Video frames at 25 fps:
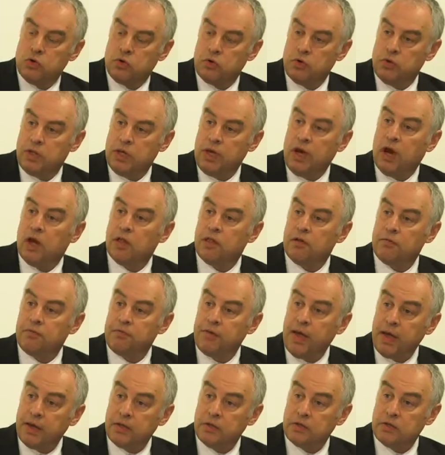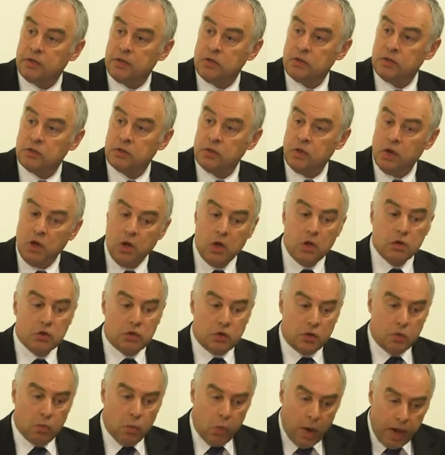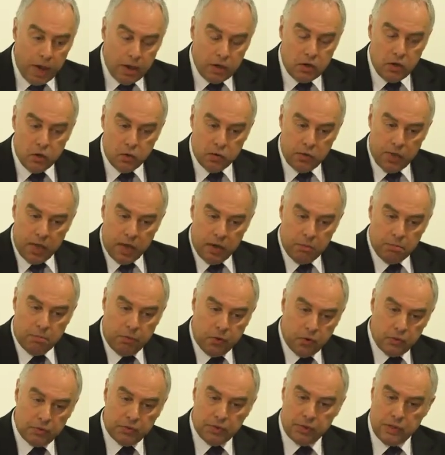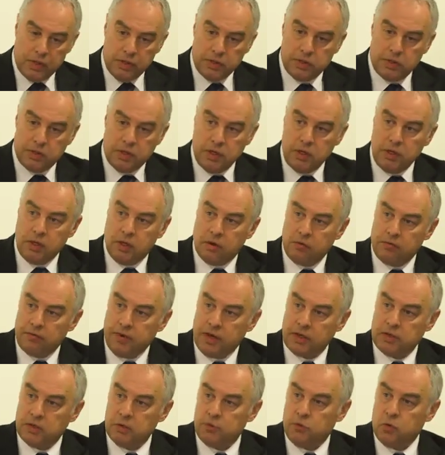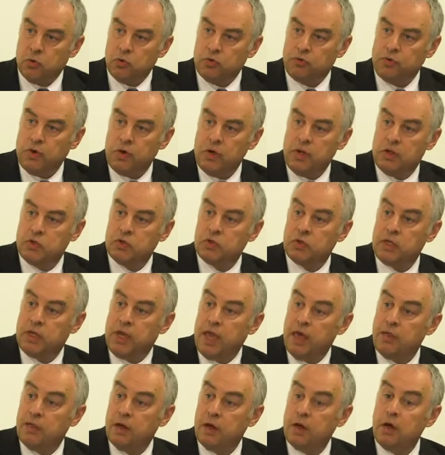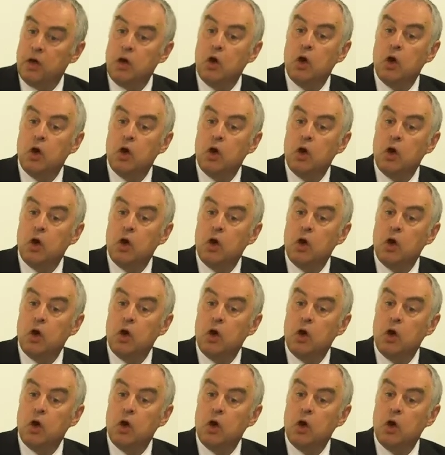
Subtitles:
to the other factors. So when you then put these single factor portfolios together,